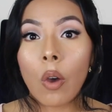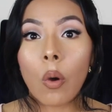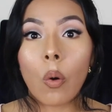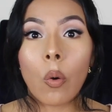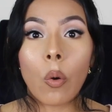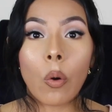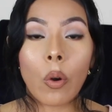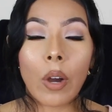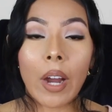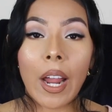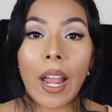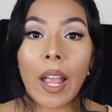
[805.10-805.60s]

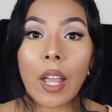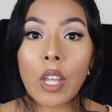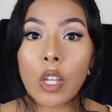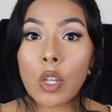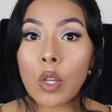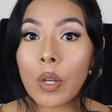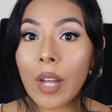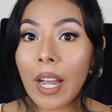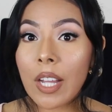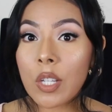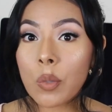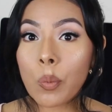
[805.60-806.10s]
or
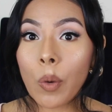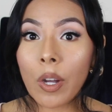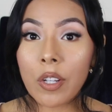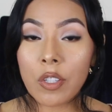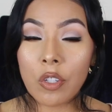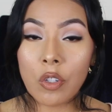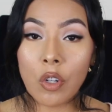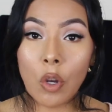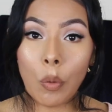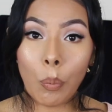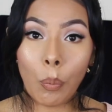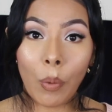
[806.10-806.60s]
you guys
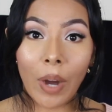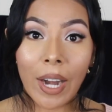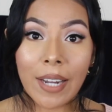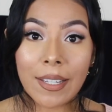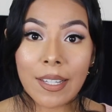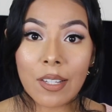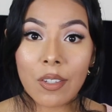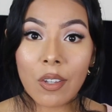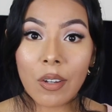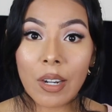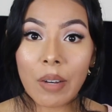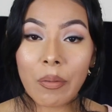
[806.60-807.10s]
want to know
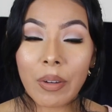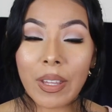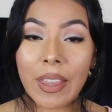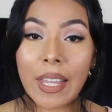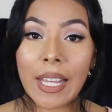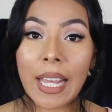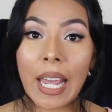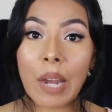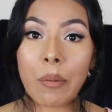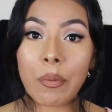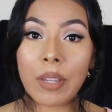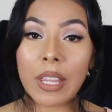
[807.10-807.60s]
prices on
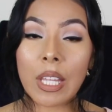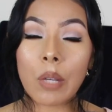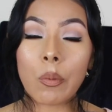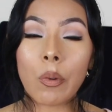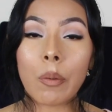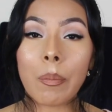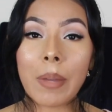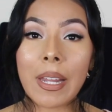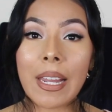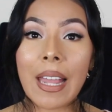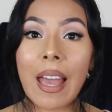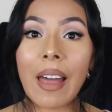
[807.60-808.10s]
everything, everything
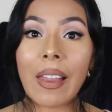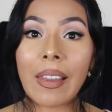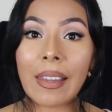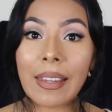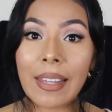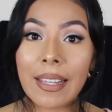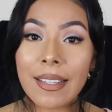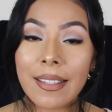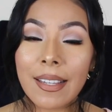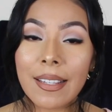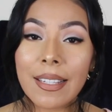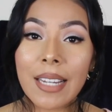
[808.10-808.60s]
will be
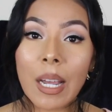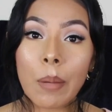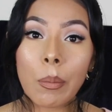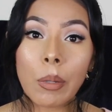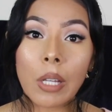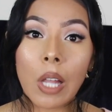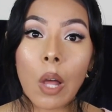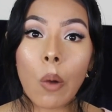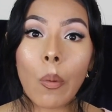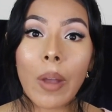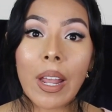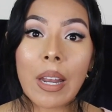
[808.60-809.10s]
listed down
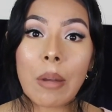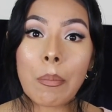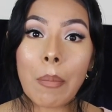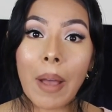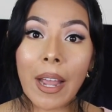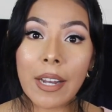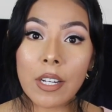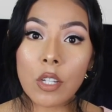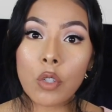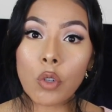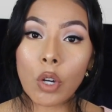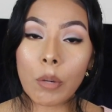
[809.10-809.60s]
below in
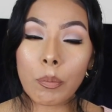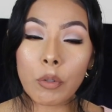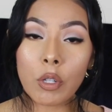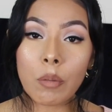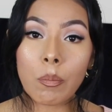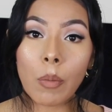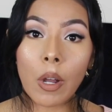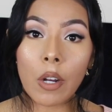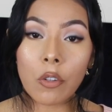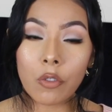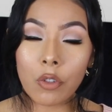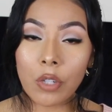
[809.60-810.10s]
my
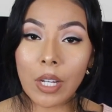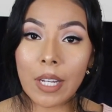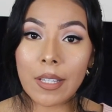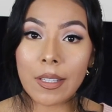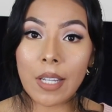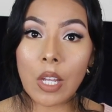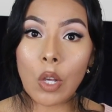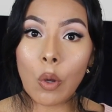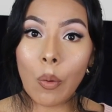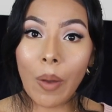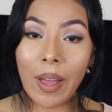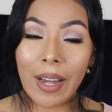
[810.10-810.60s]
description box. You
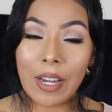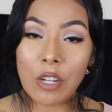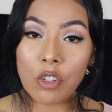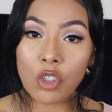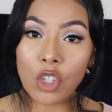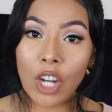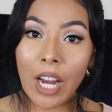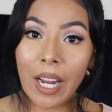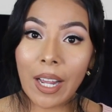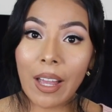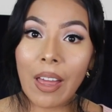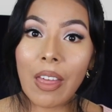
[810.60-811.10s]
guys can go ahead and
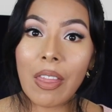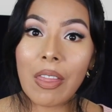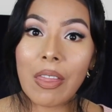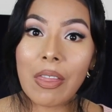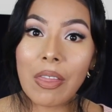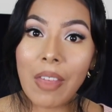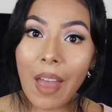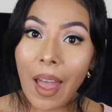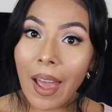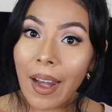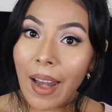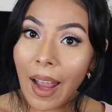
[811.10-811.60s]
check
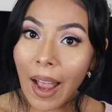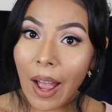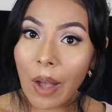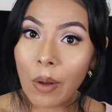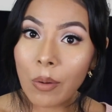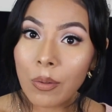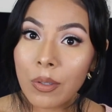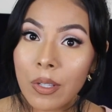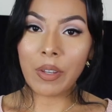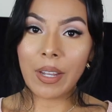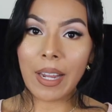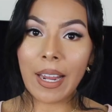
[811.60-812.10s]
that
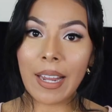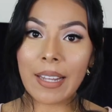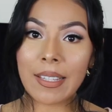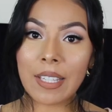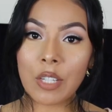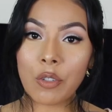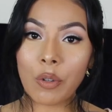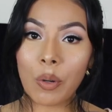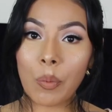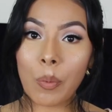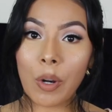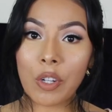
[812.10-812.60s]
out. If you
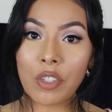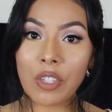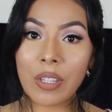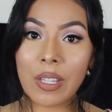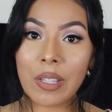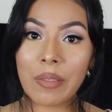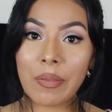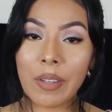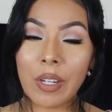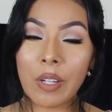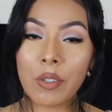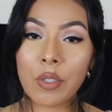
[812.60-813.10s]
guys enjoyed watching
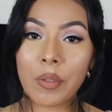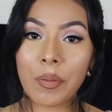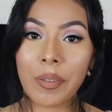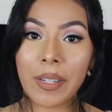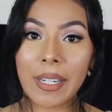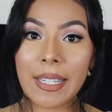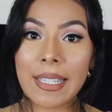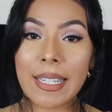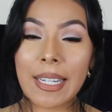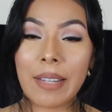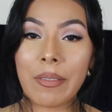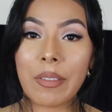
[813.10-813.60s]
this video, don't
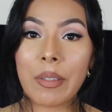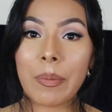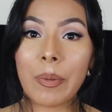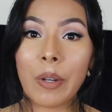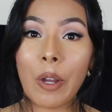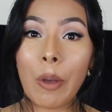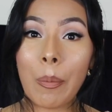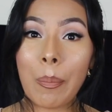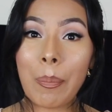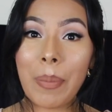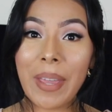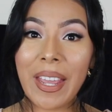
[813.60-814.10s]
forget to give this
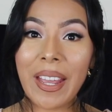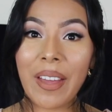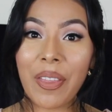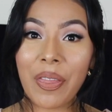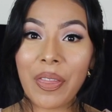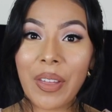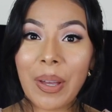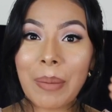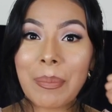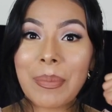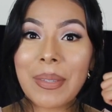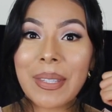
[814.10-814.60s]
video a
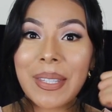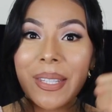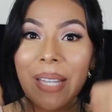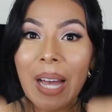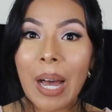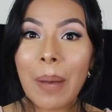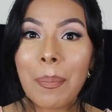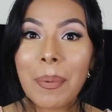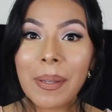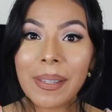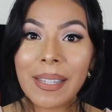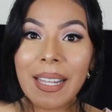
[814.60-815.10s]
big thumbs
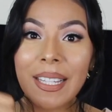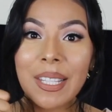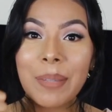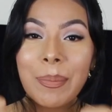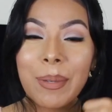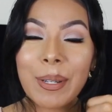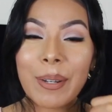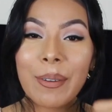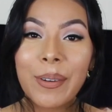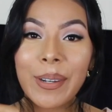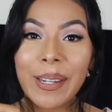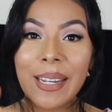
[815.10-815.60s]
up. It lets
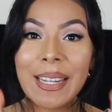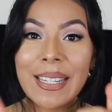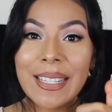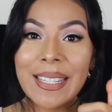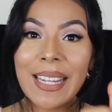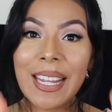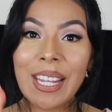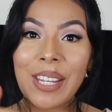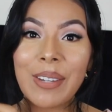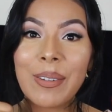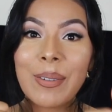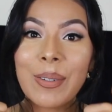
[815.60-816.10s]
me know to
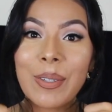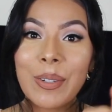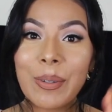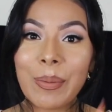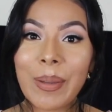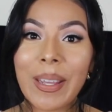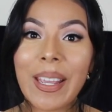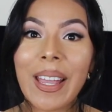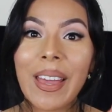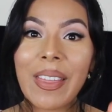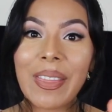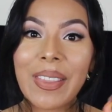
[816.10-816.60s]
continue
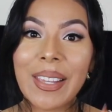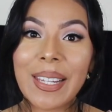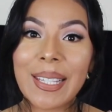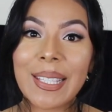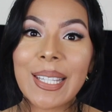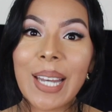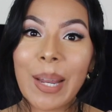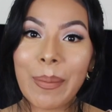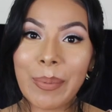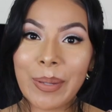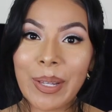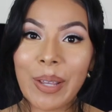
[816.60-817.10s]
doing
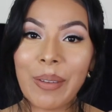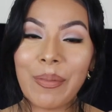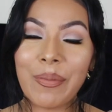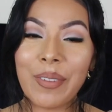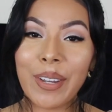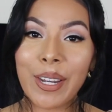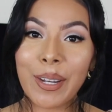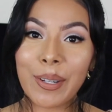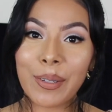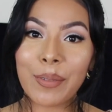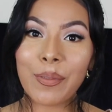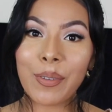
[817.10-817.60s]
these types of
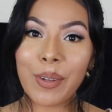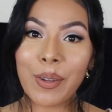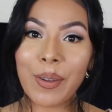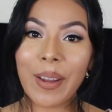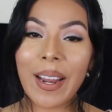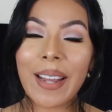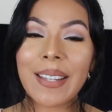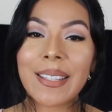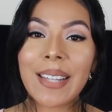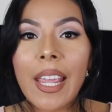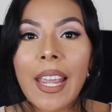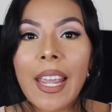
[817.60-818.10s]
videos for you guys.